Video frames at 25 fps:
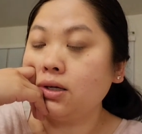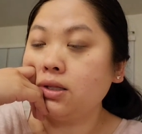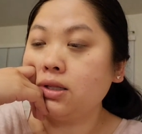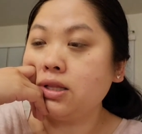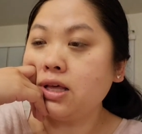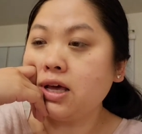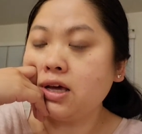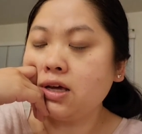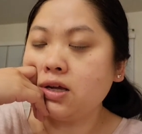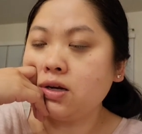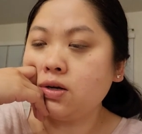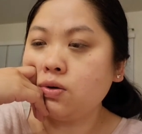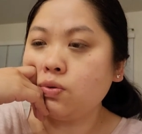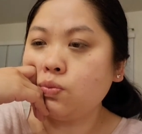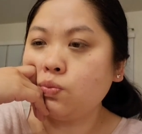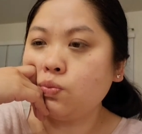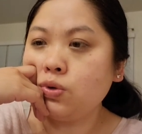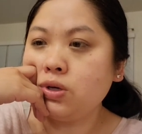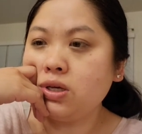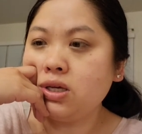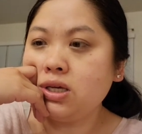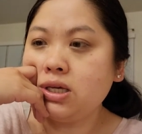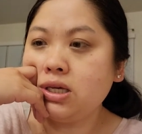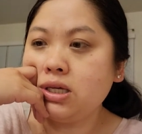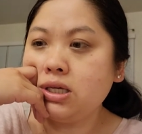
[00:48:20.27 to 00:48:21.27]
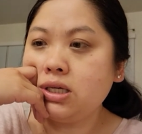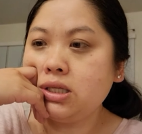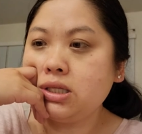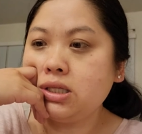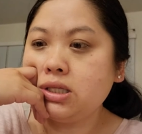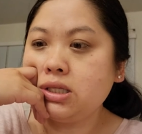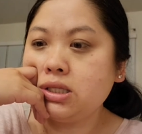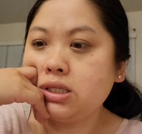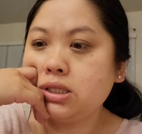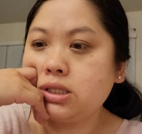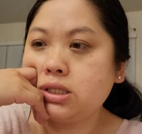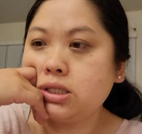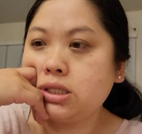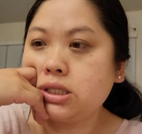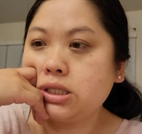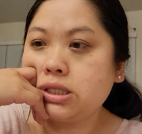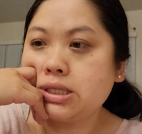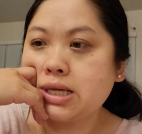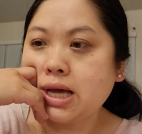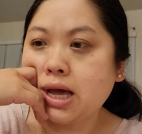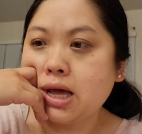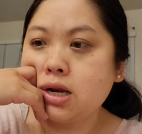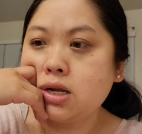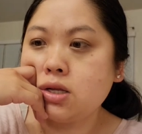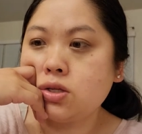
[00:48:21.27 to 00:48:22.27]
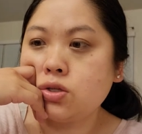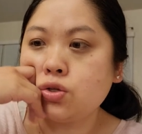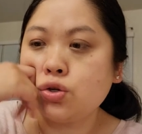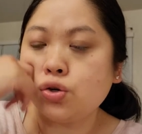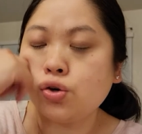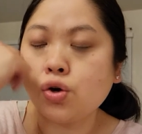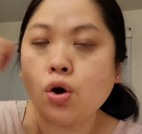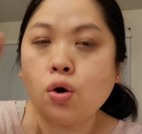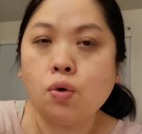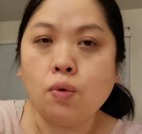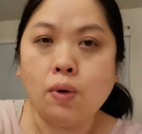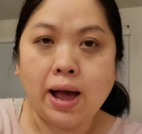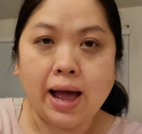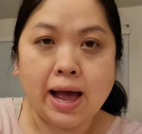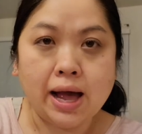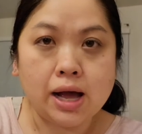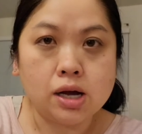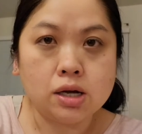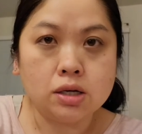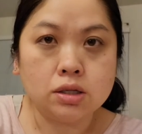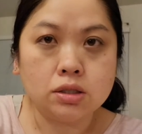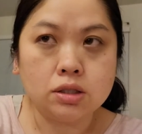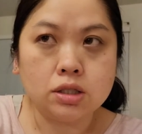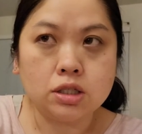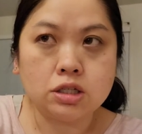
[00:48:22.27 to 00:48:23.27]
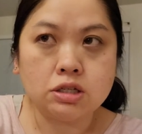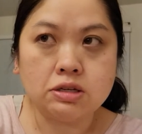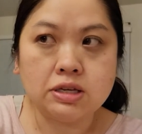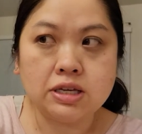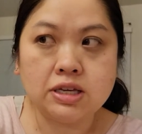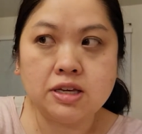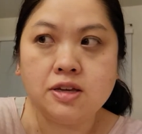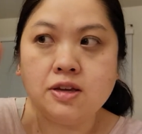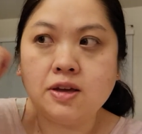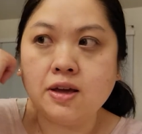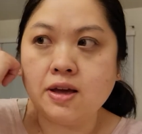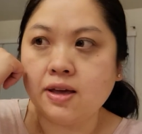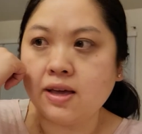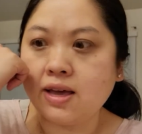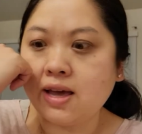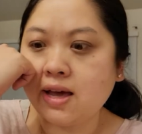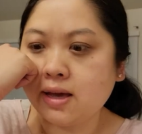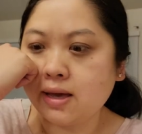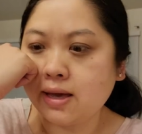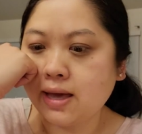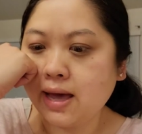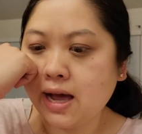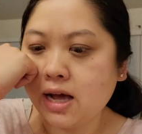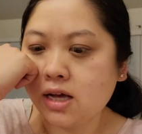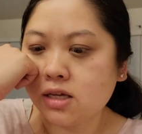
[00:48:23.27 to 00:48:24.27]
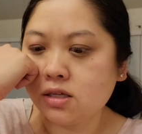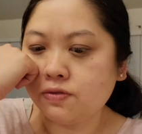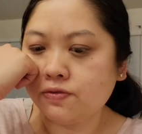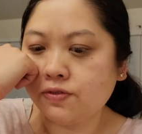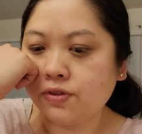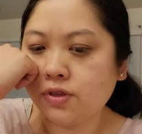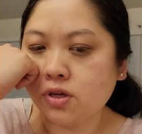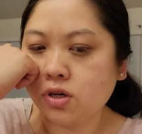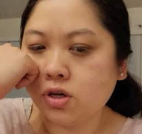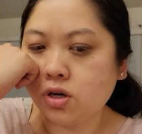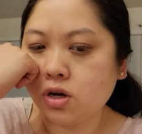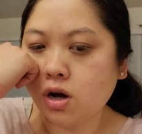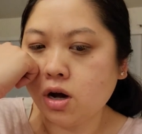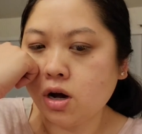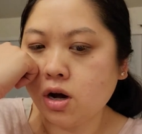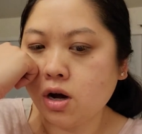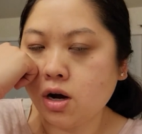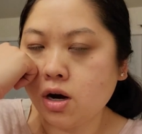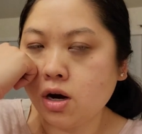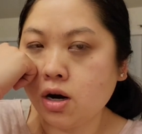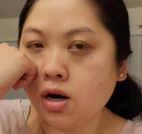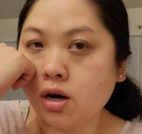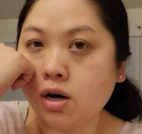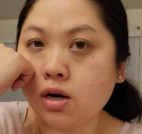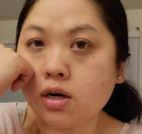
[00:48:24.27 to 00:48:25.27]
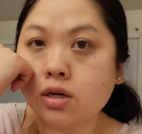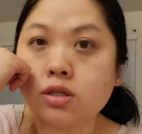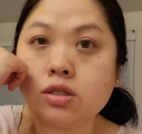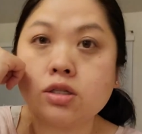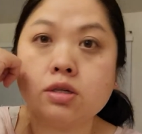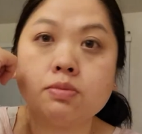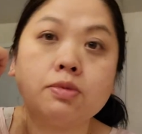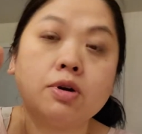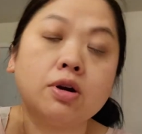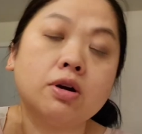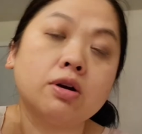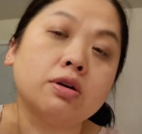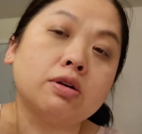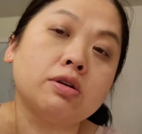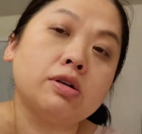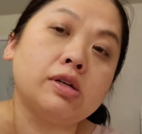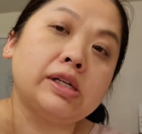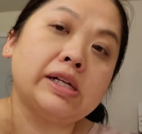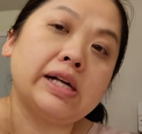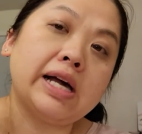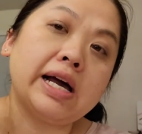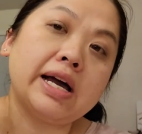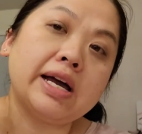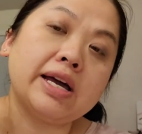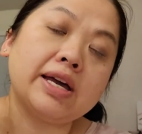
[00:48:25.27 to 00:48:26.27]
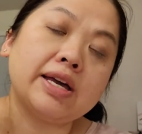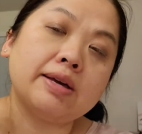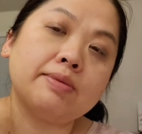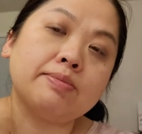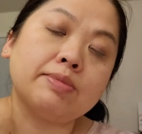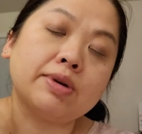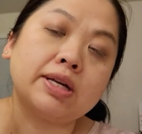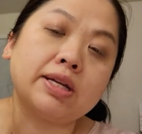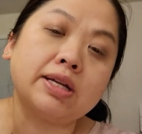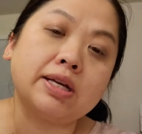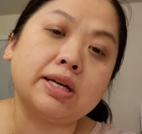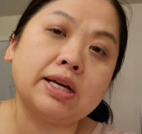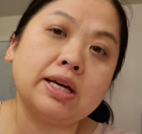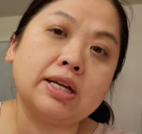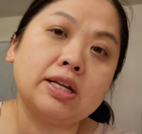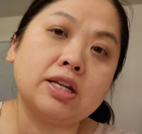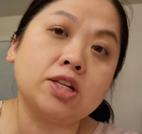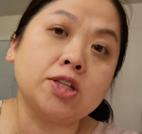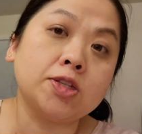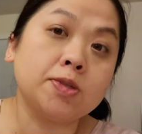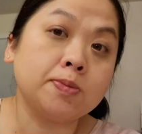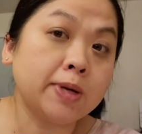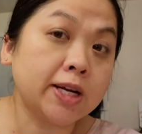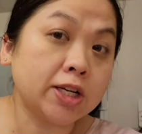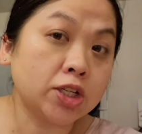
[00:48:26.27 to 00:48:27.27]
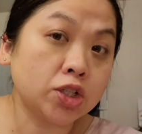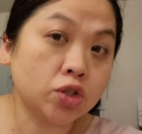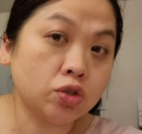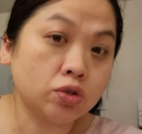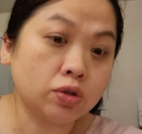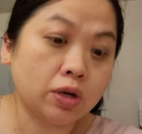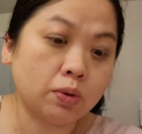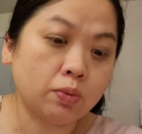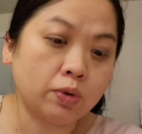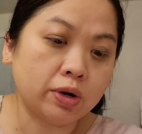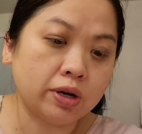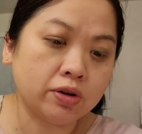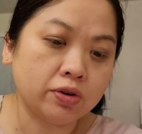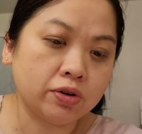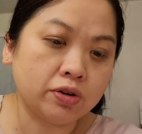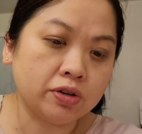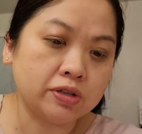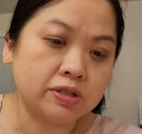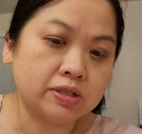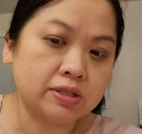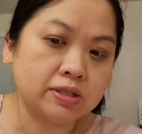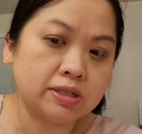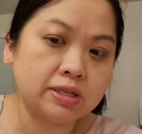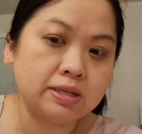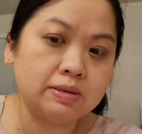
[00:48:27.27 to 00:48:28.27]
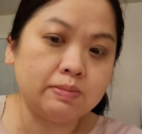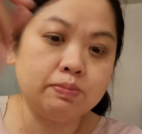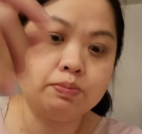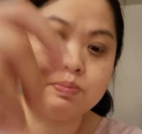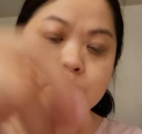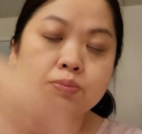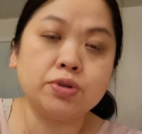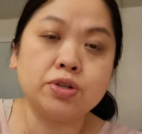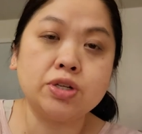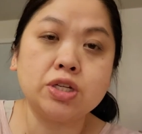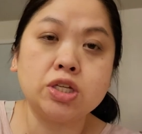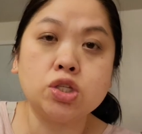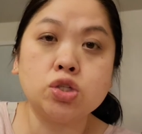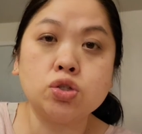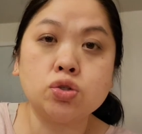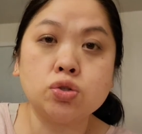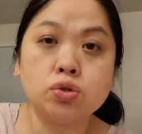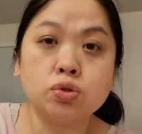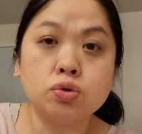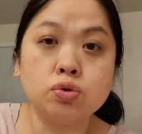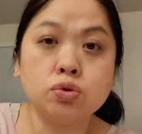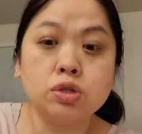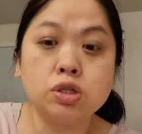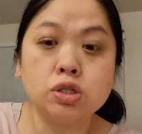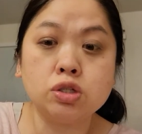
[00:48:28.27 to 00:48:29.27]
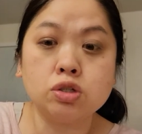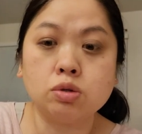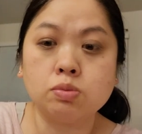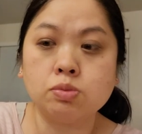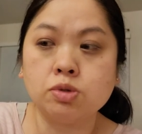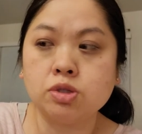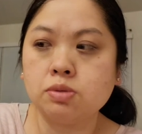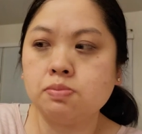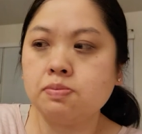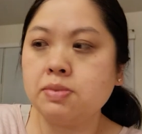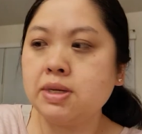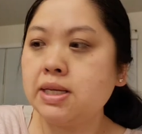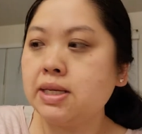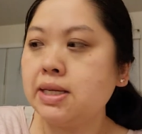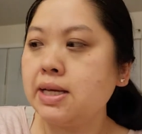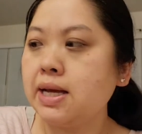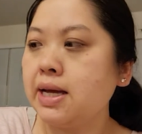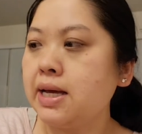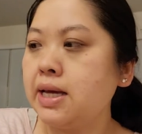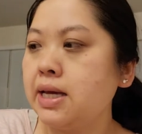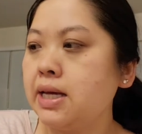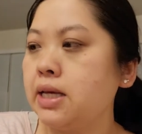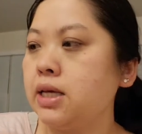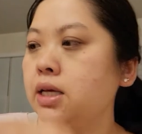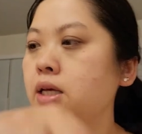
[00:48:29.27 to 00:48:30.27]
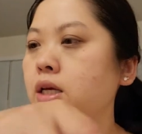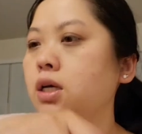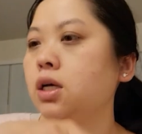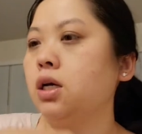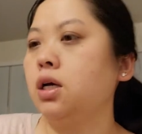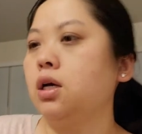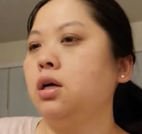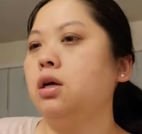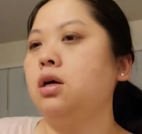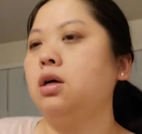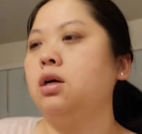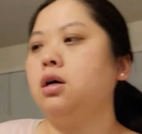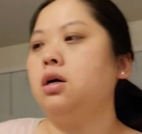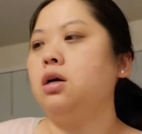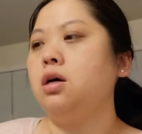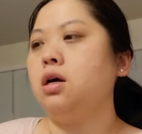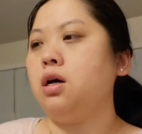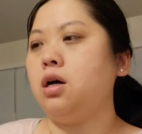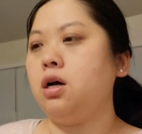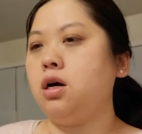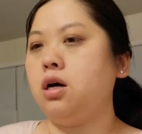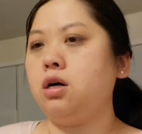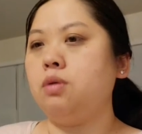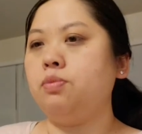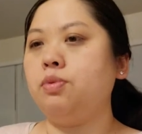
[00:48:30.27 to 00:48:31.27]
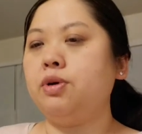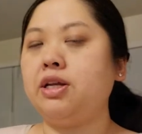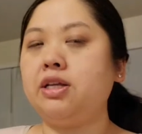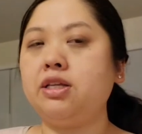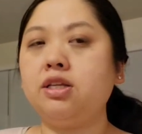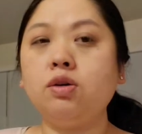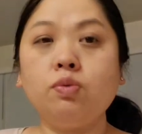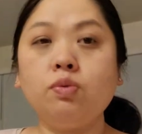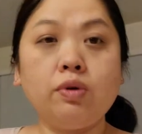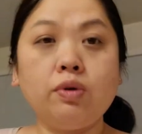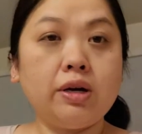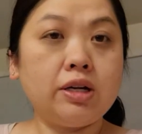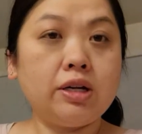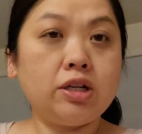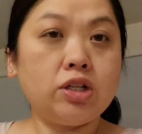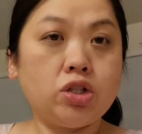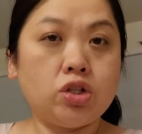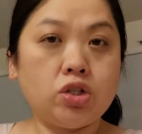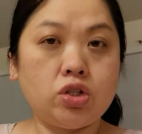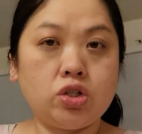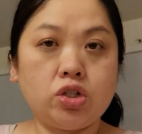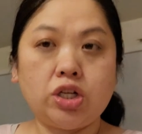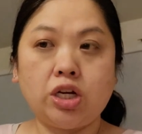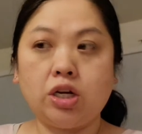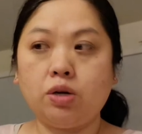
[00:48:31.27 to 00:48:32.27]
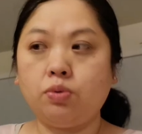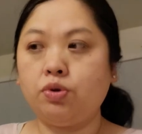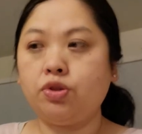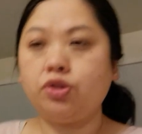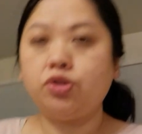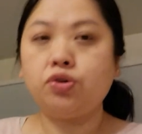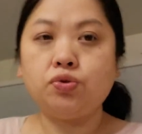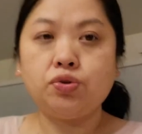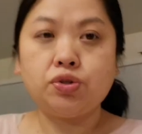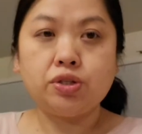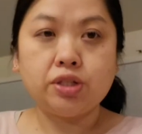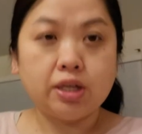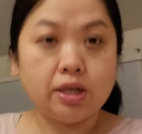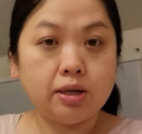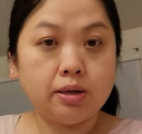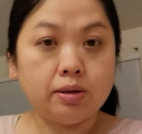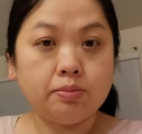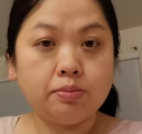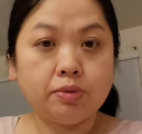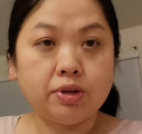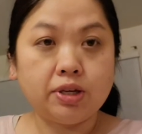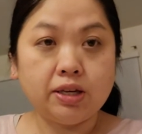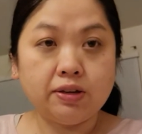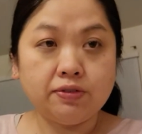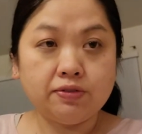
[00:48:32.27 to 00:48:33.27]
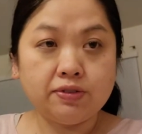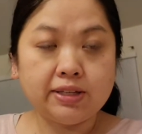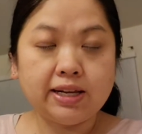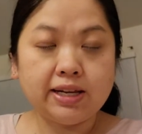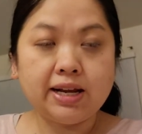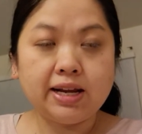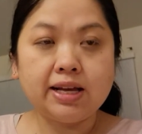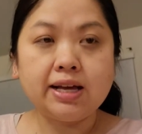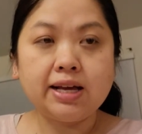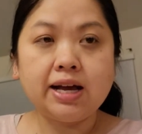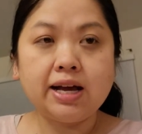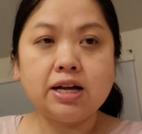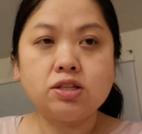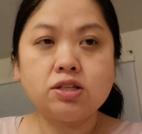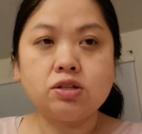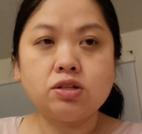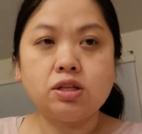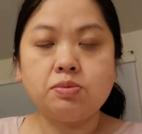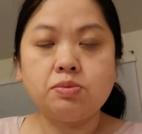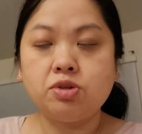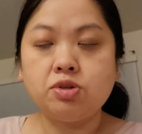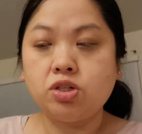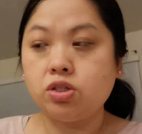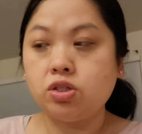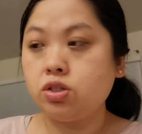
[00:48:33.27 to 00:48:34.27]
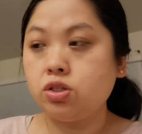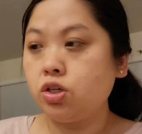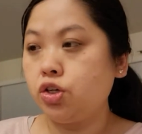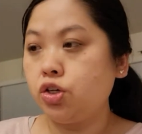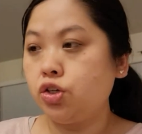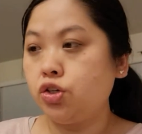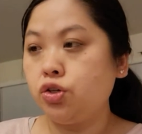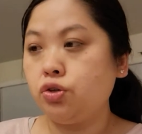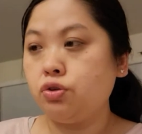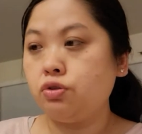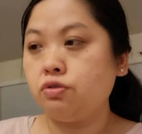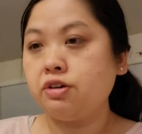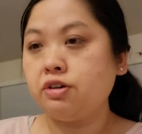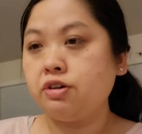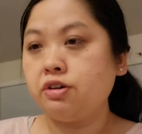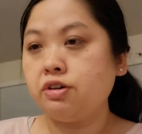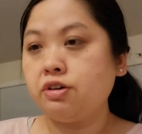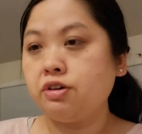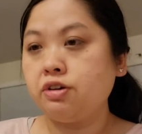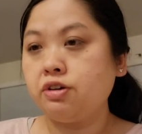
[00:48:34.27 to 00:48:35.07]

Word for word: then we decided to go out to eat and get gas for the car. Tomorrow I am going to get an inspection, so I want to go to sleep pretty soon. It's almost midnight. Uh, but I did want to share with you some gifts that I got, so let me just turn you around.